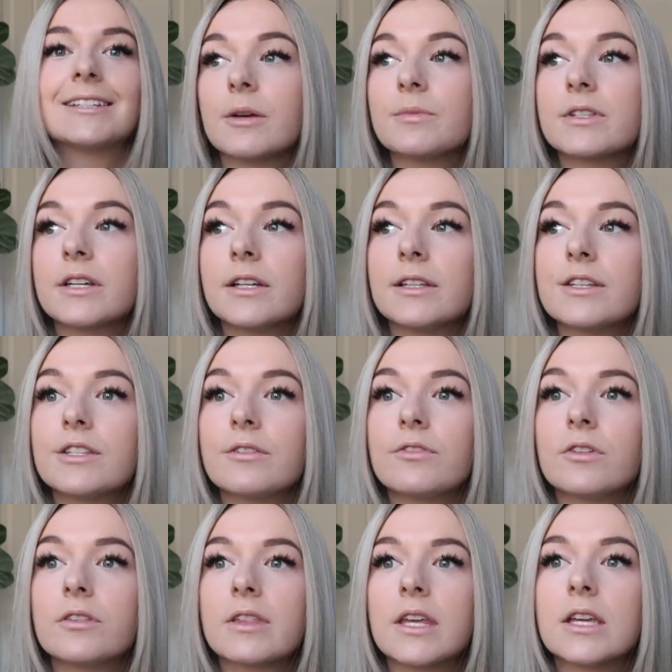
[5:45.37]
So I'm just gonna list a
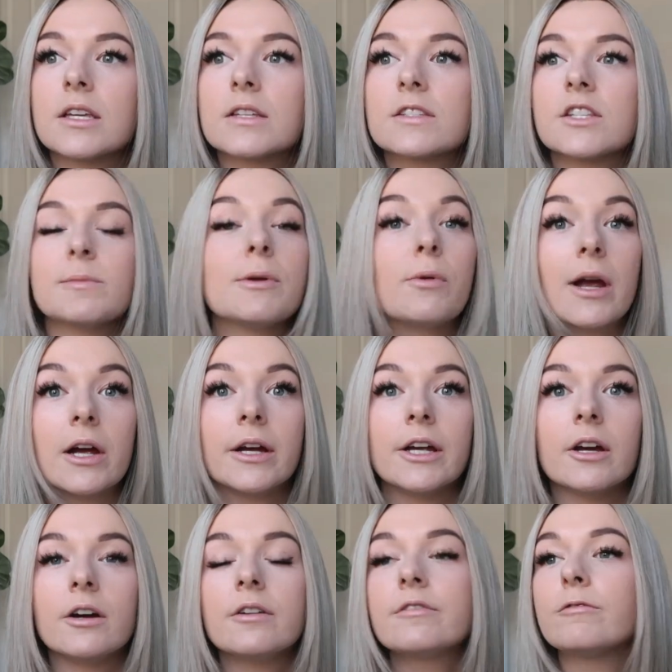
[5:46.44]
few things to be
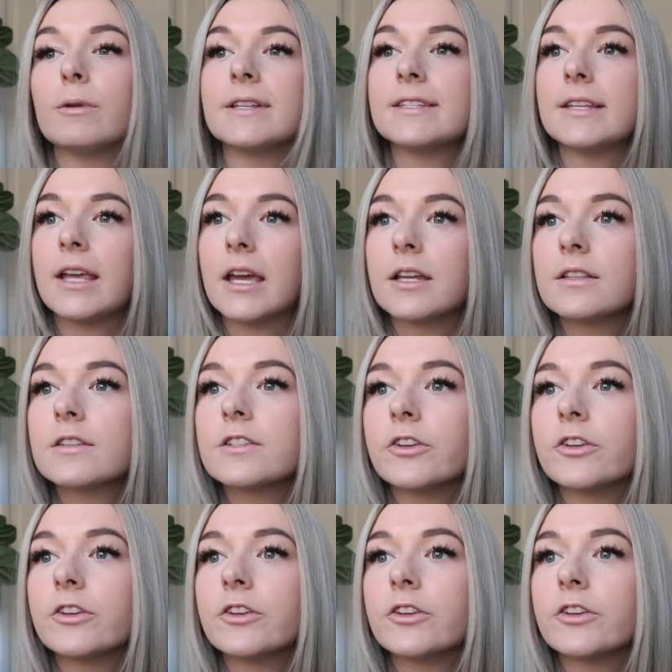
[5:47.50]
wary of once again.